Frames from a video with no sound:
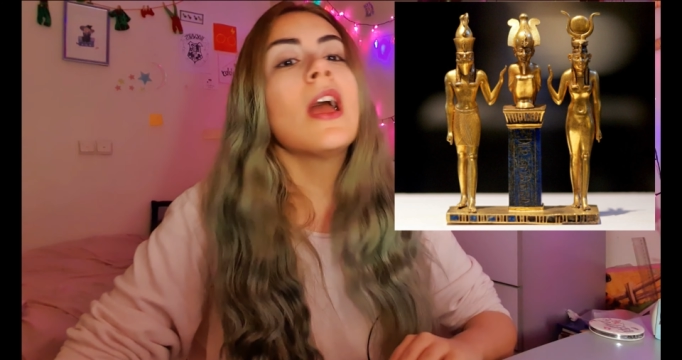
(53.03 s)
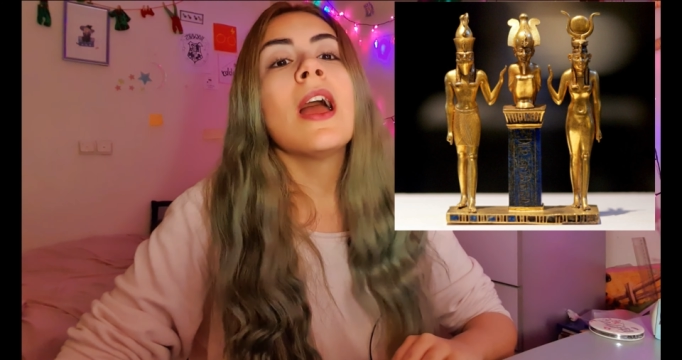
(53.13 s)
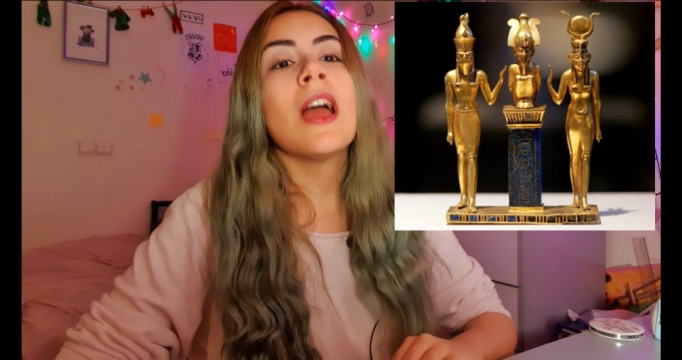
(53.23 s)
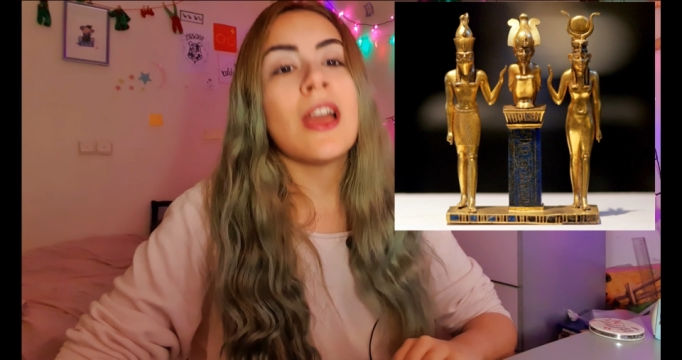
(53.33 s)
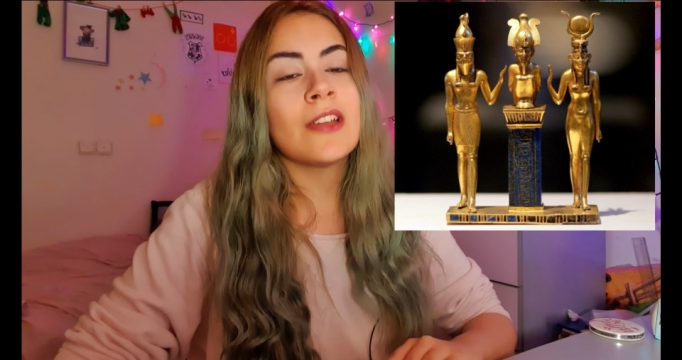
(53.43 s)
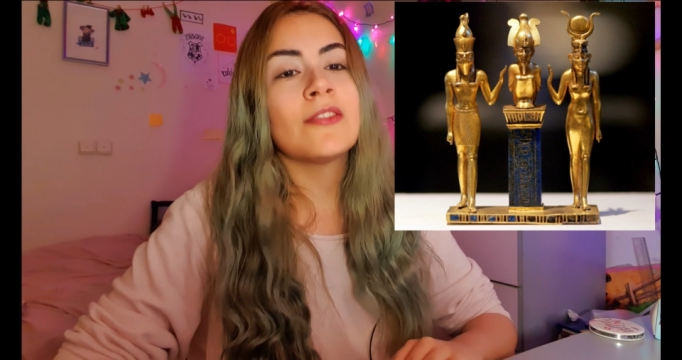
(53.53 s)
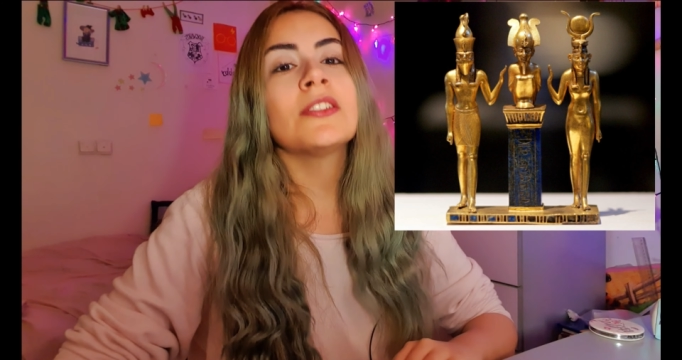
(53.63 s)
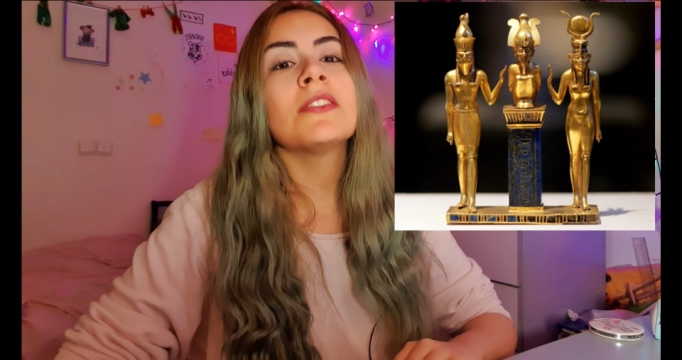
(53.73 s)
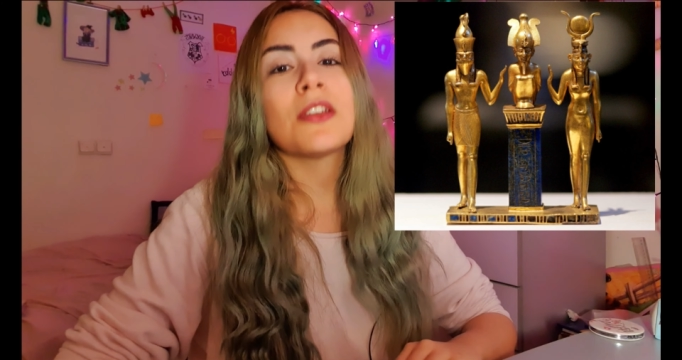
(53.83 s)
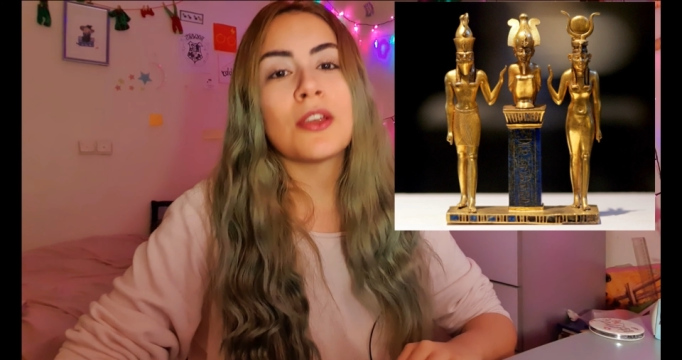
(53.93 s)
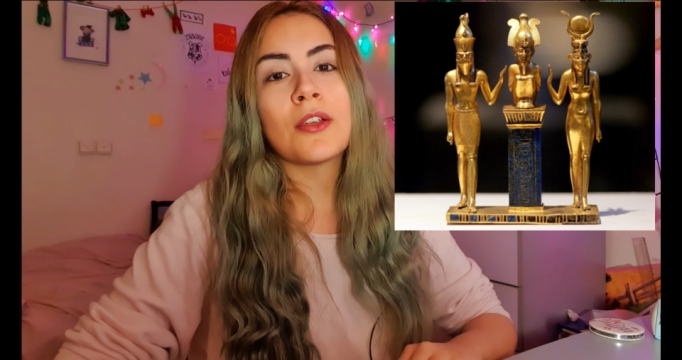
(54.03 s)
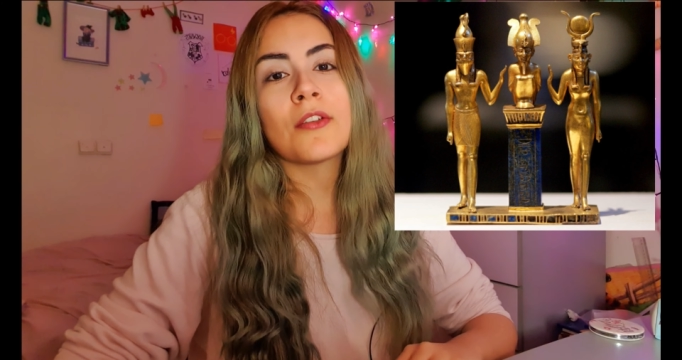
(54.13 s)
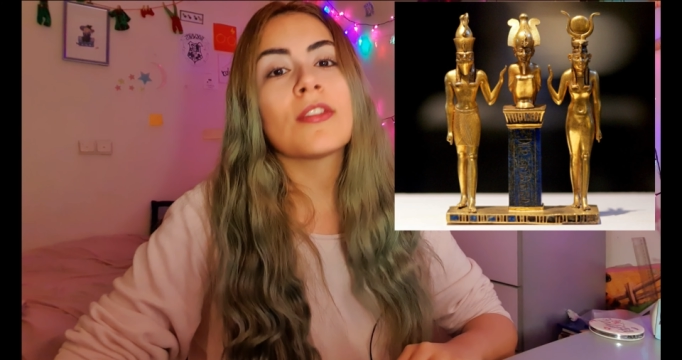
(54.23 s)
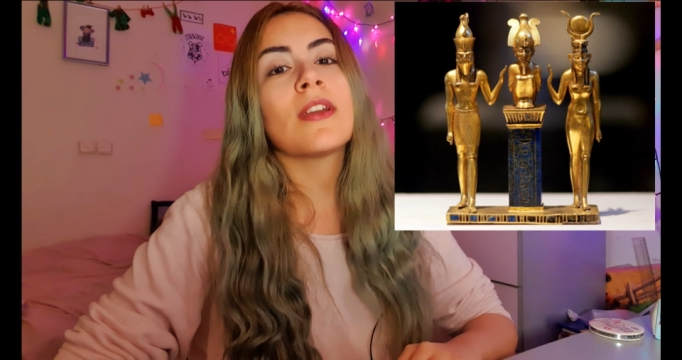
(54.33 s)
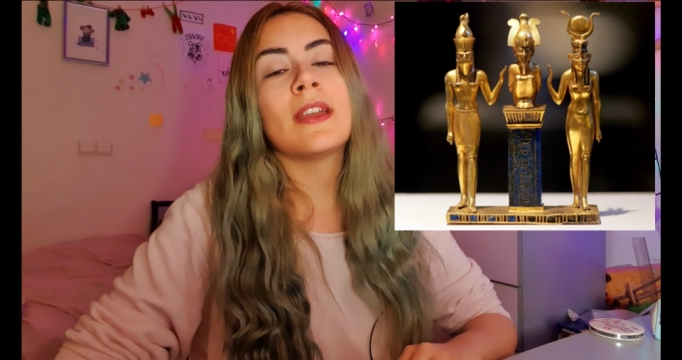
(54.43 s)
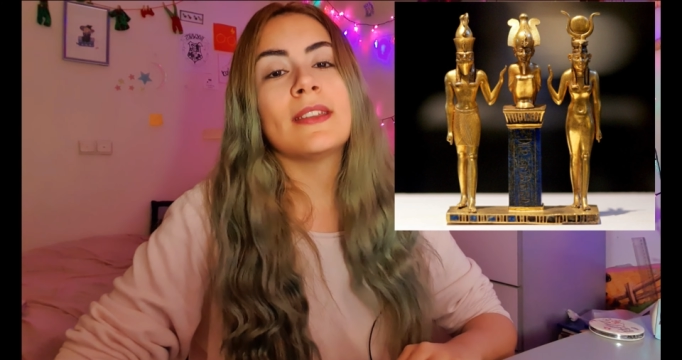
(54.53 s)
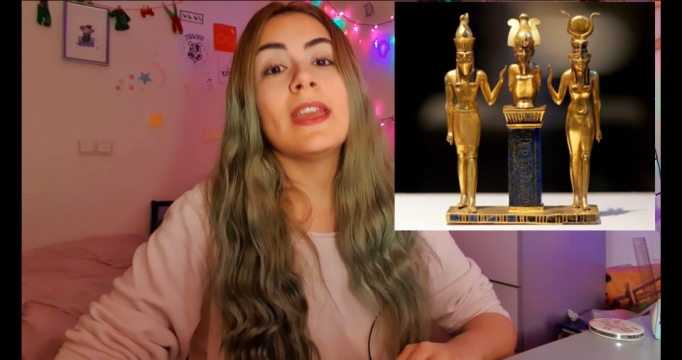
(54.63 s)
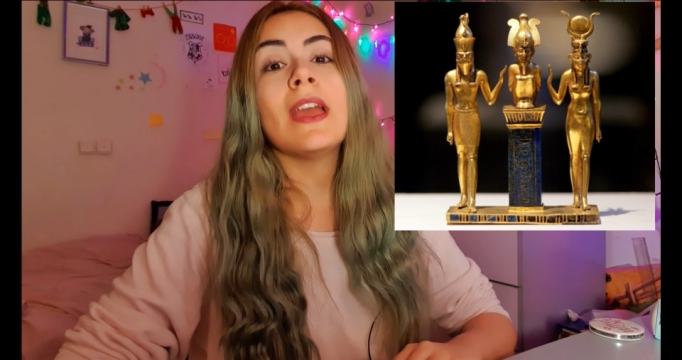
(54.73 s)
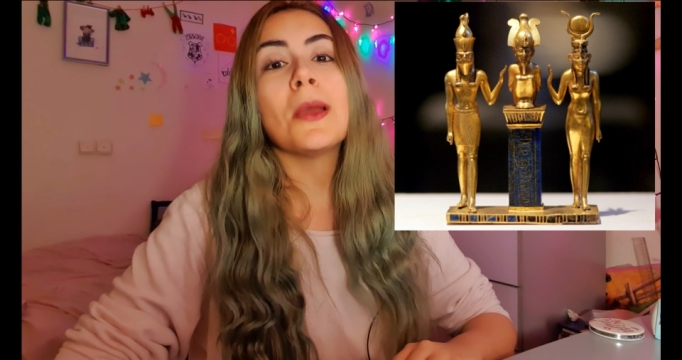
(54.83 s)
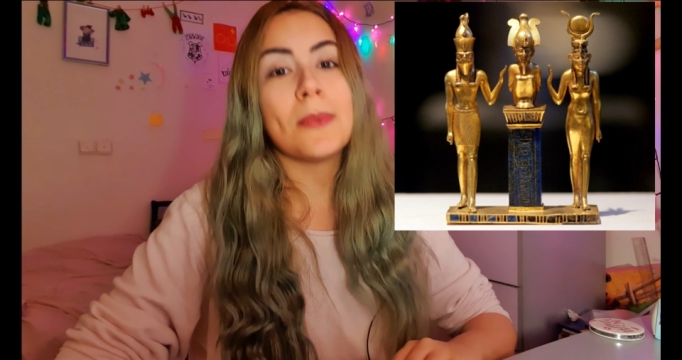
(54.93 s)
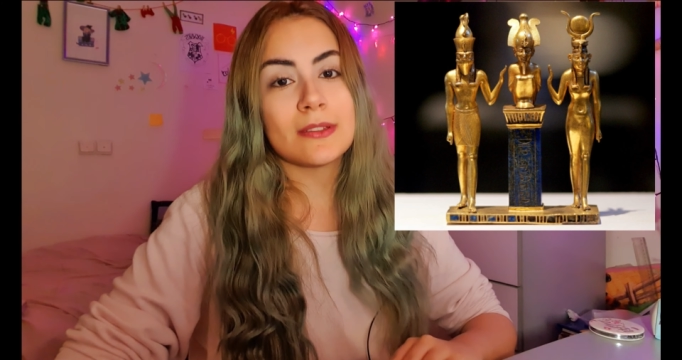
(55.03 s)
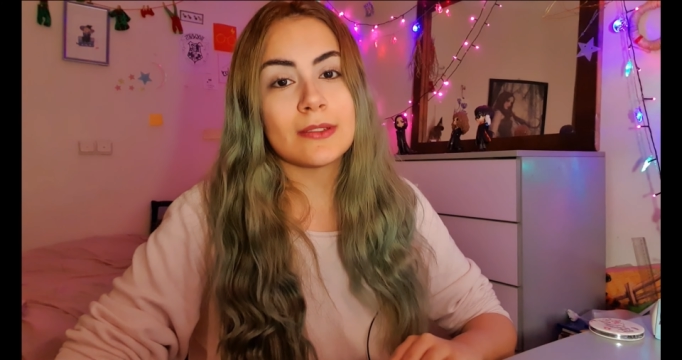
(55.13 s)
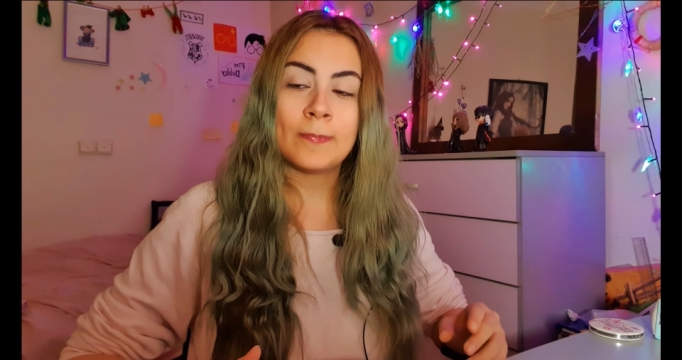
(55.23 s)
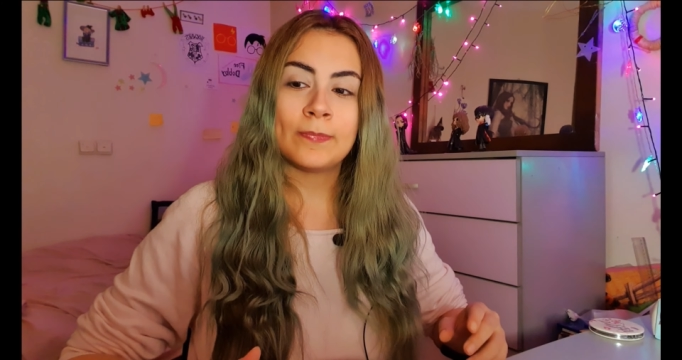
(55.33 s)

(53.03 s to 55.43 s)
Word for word: heaven, earth, and abyss.